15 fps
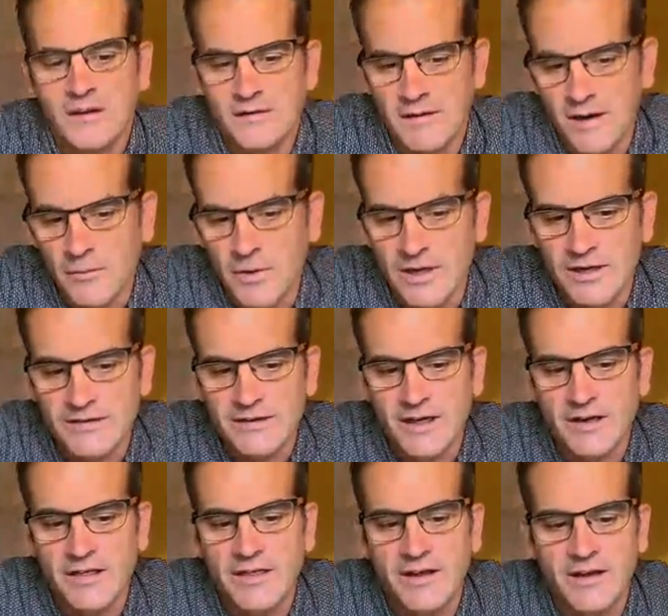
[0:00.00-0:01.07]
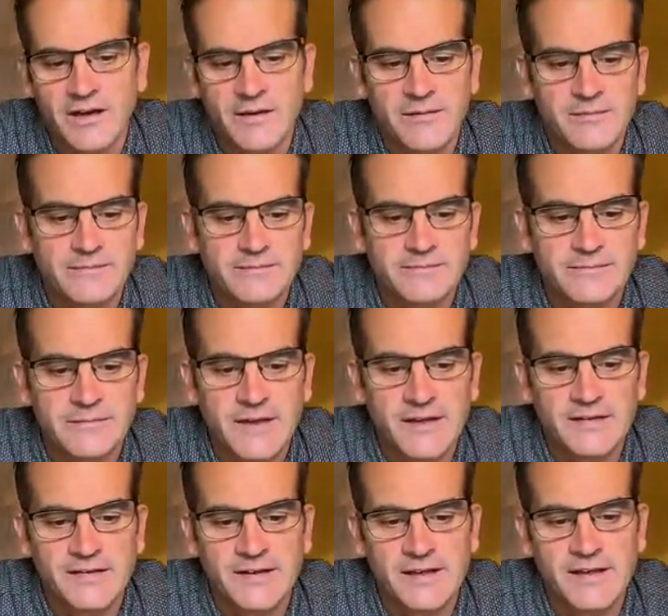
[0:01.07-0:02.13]
All right, well, is Arthur,
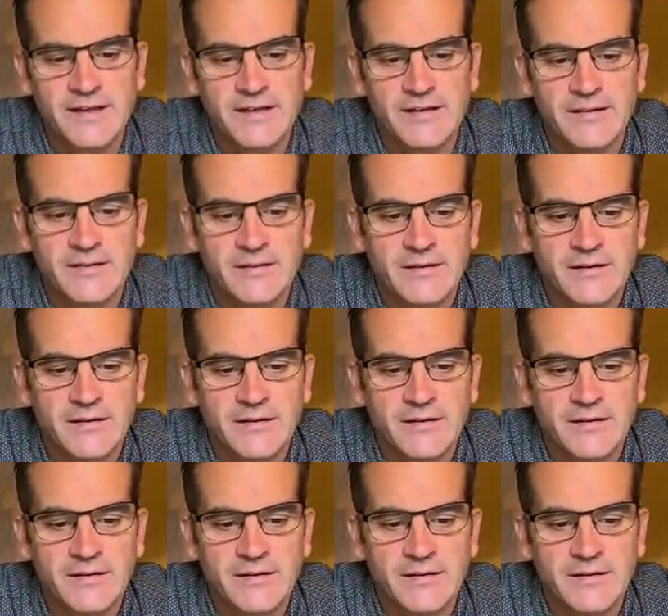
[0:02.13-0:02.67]
is he,